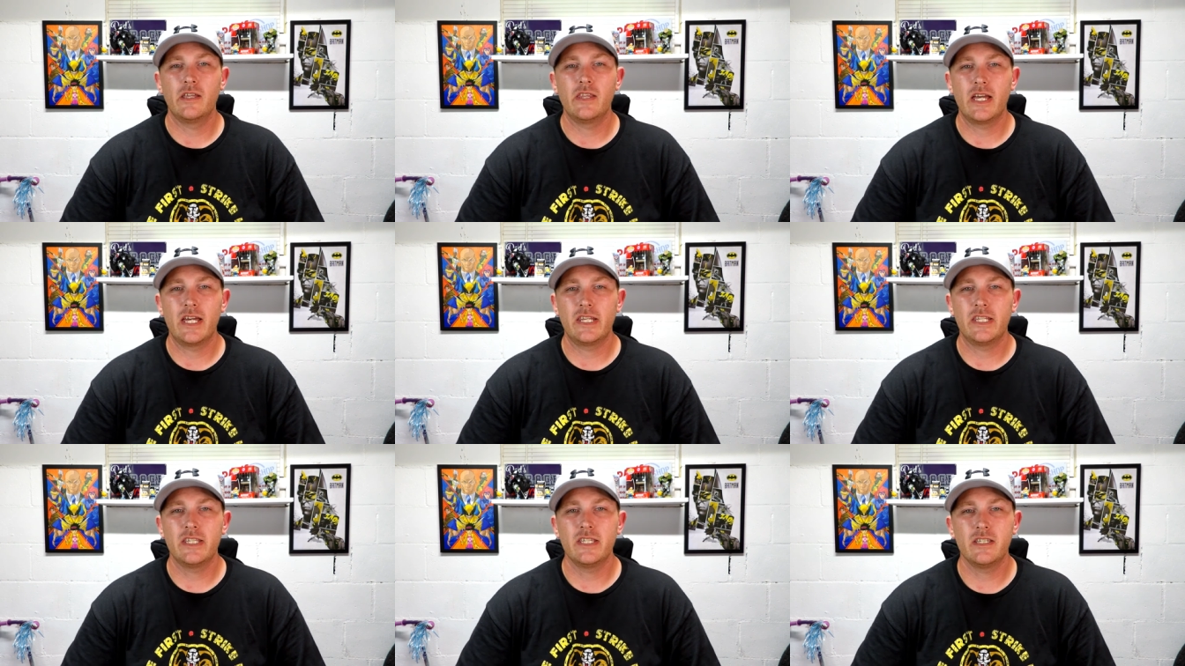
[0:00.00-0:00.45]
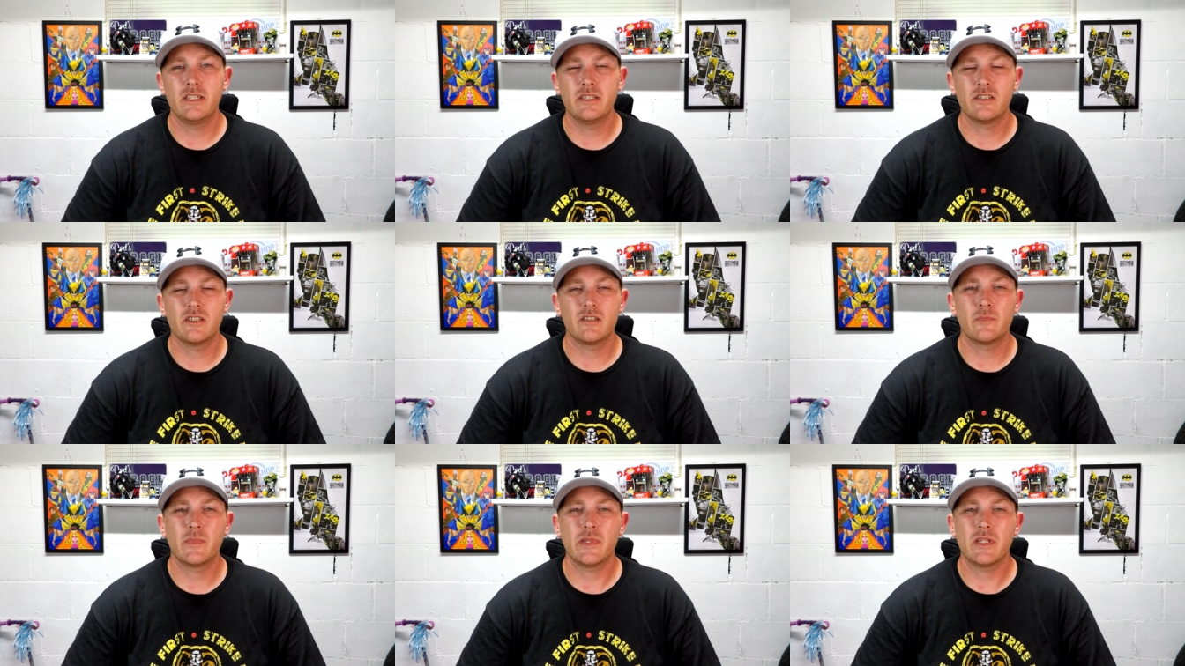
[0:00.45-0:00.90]
that
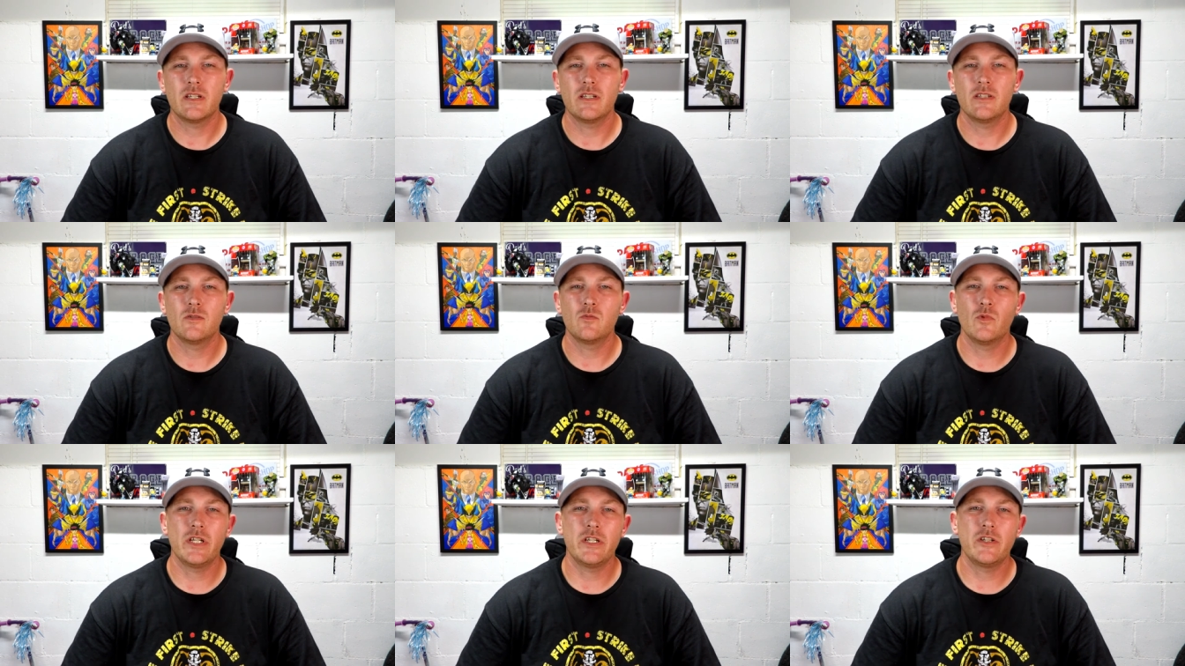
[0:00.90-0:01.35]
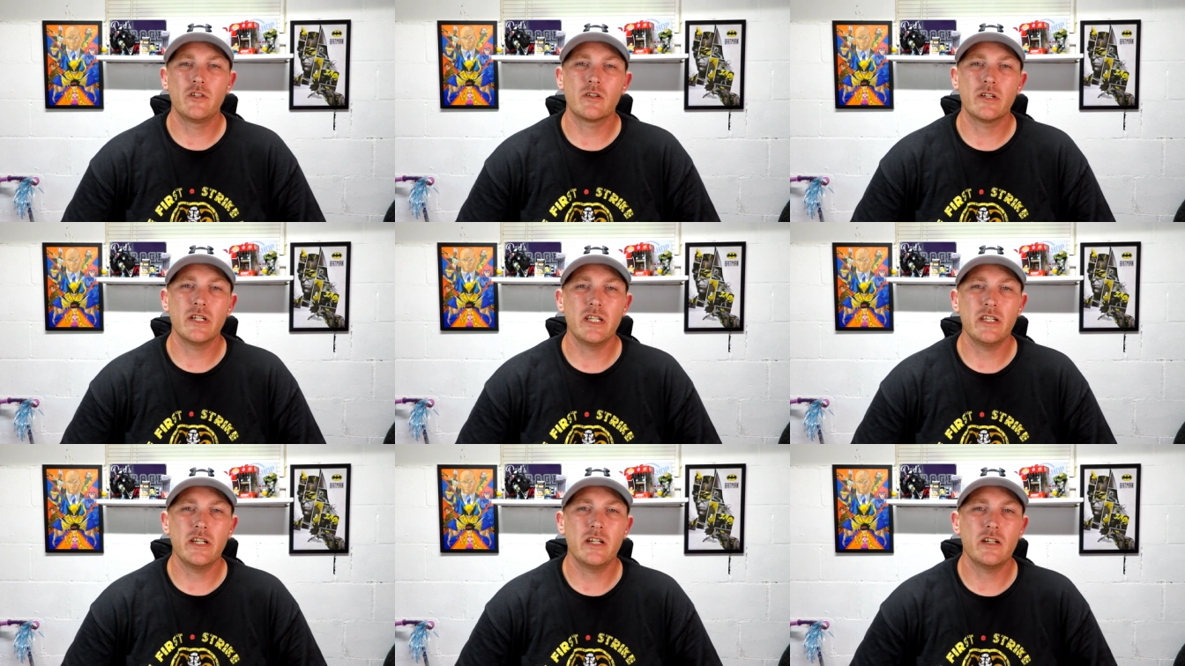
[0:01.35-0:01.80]
is because when you're
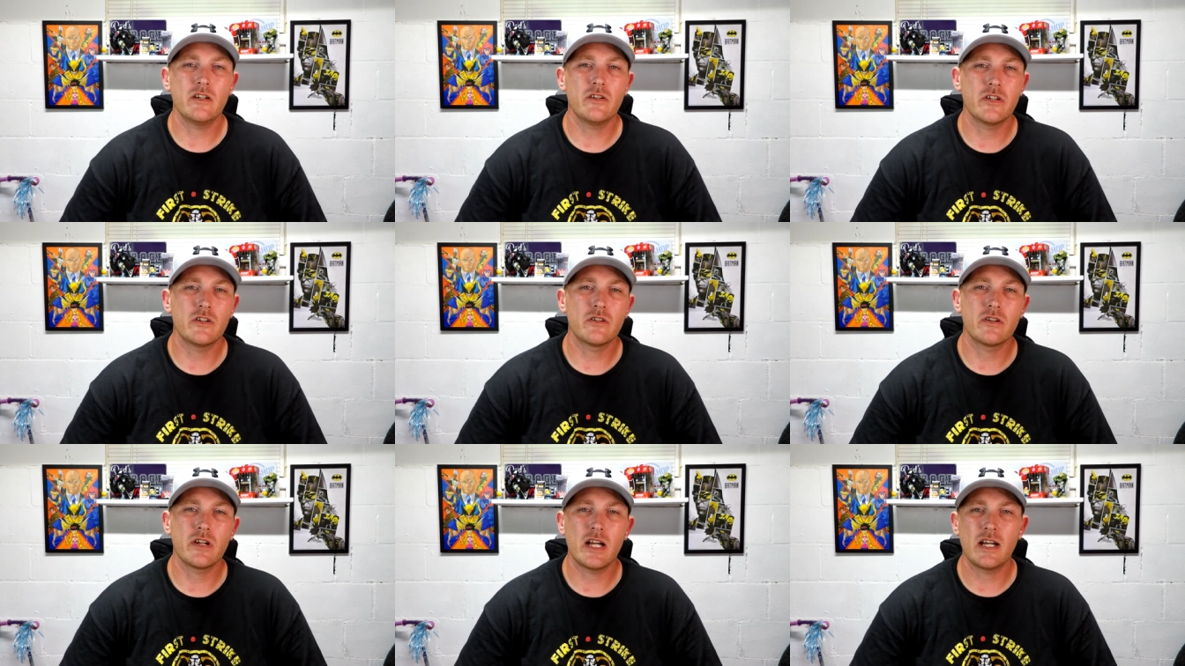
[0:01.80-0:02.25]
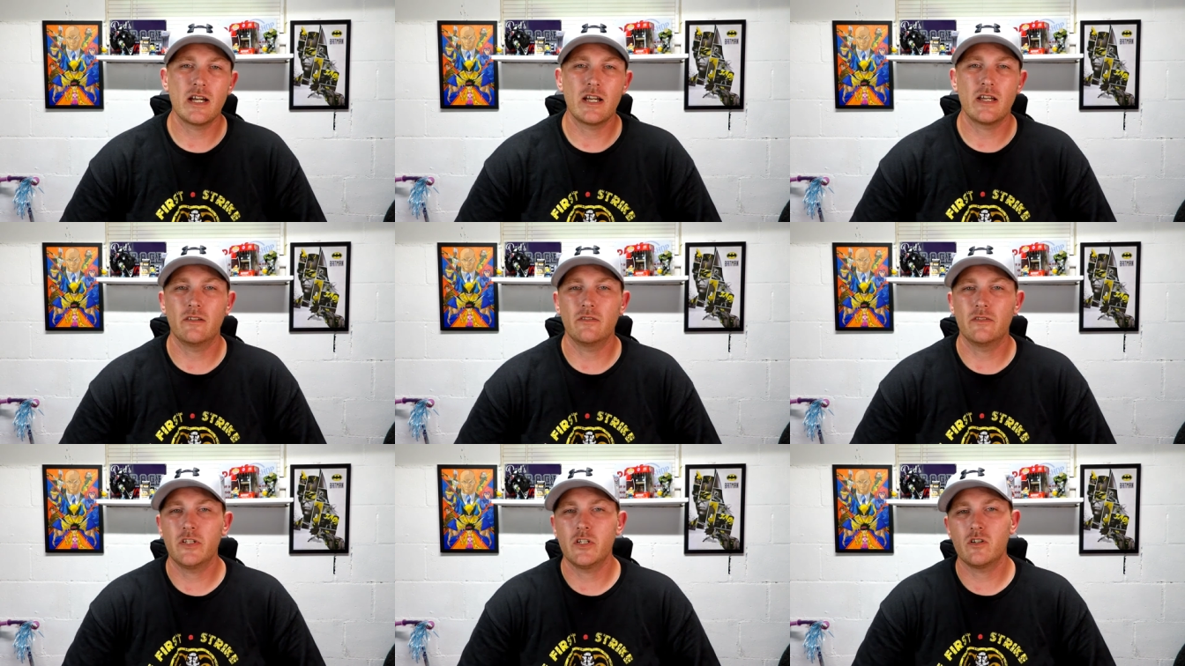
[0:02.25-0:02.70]
in there, you're
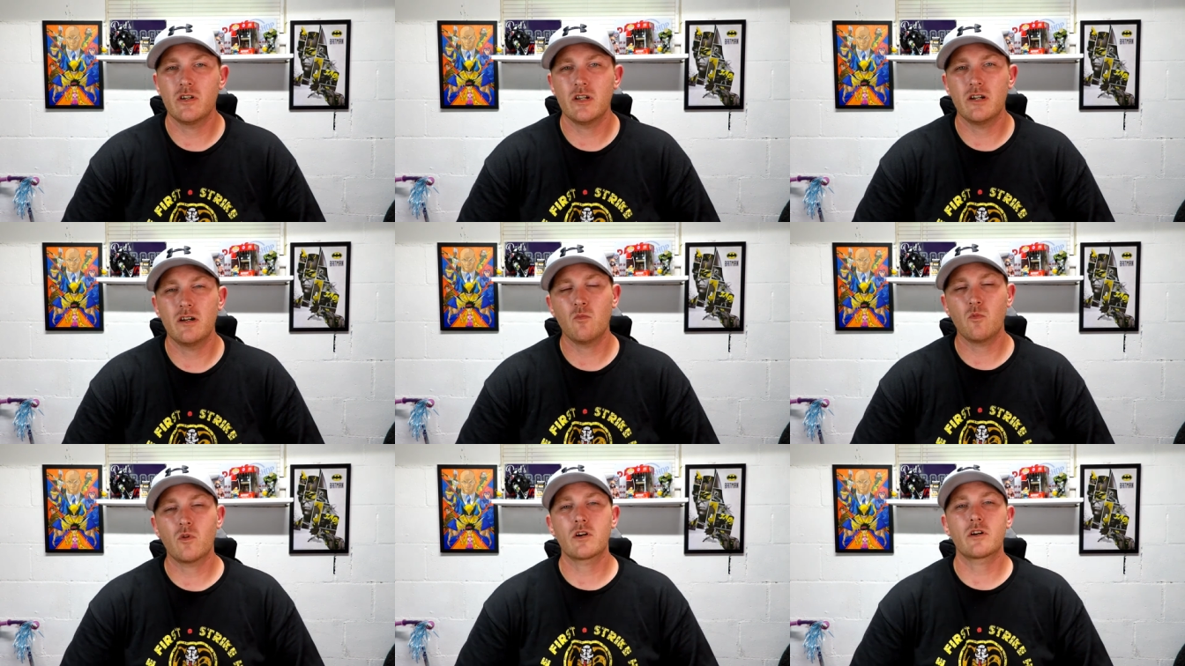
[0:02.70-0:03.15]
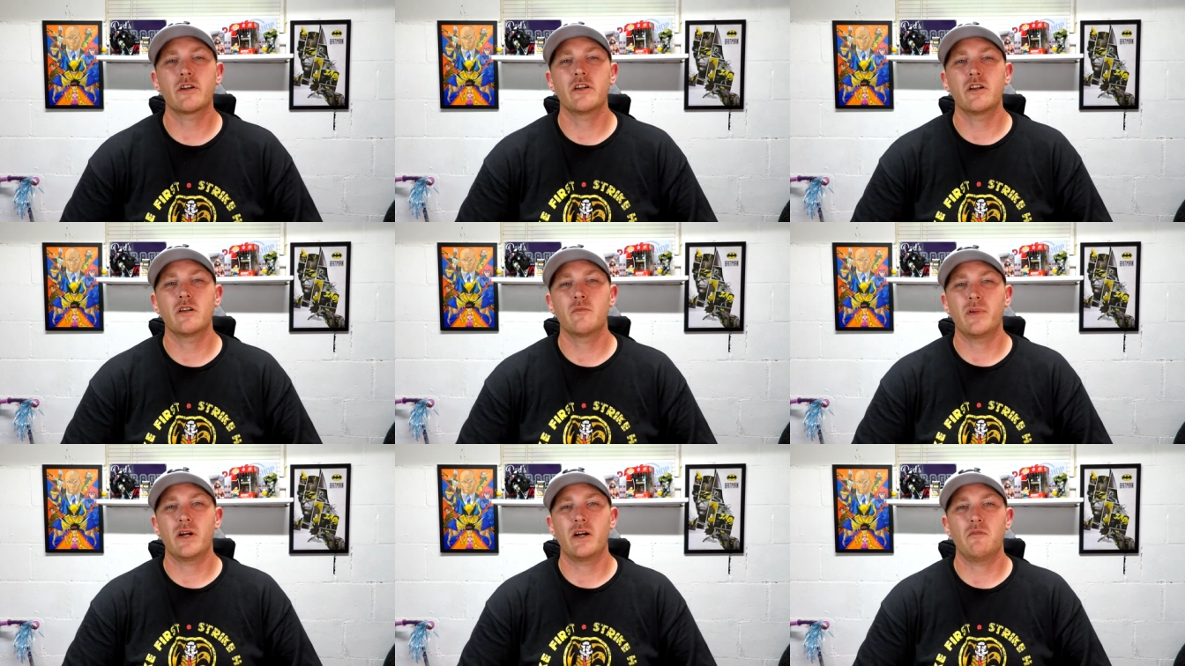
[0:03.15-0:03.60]
not
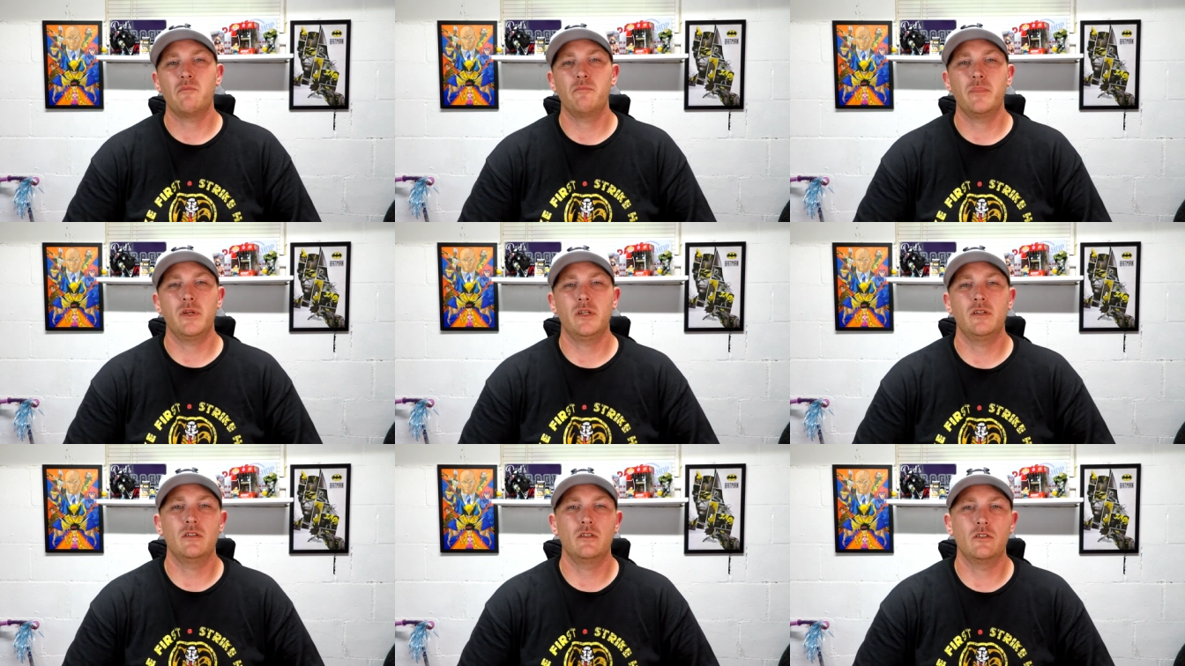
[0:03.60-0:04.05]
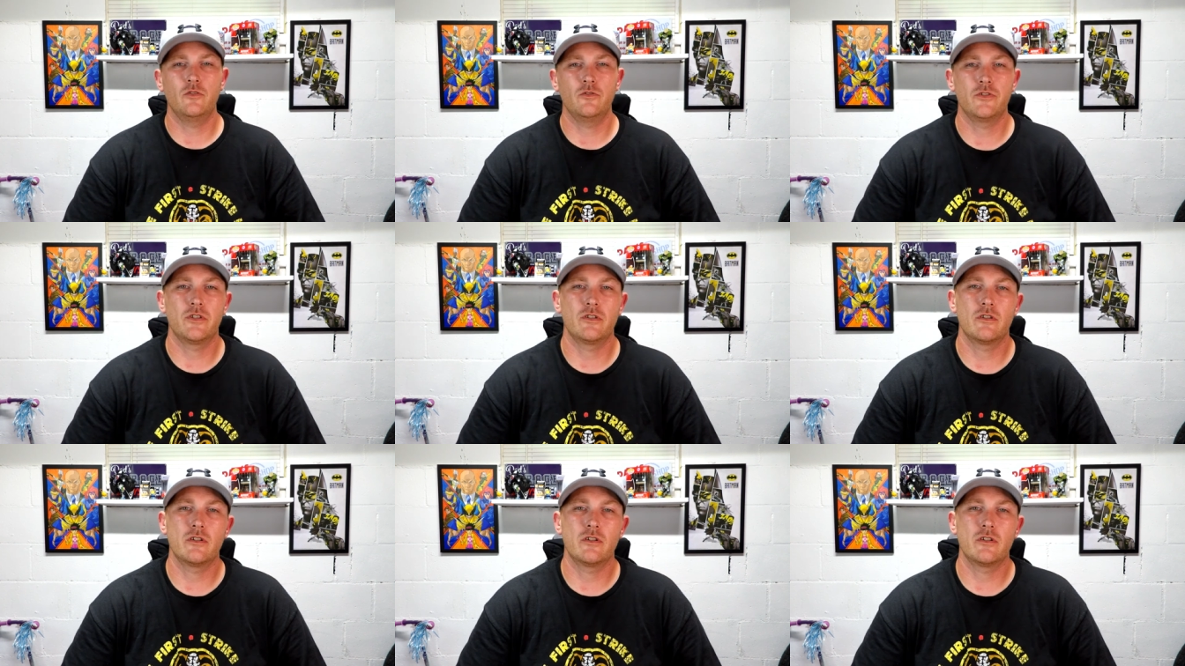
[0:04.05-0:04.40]
worried about bills,